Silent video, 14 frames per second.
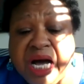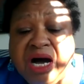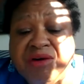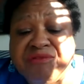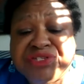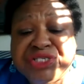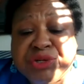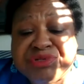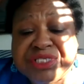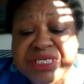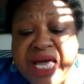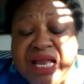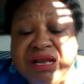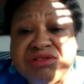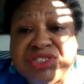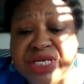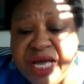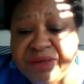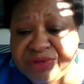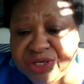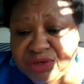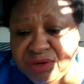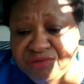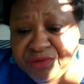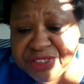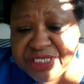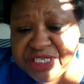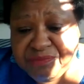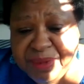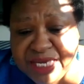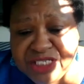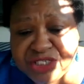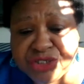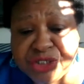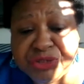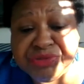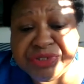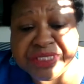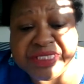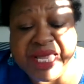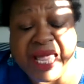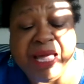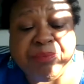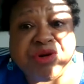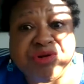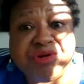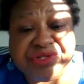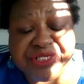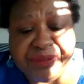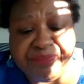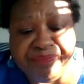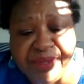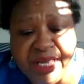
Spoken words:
of Sociology at the University of Massachusetts, Amherst.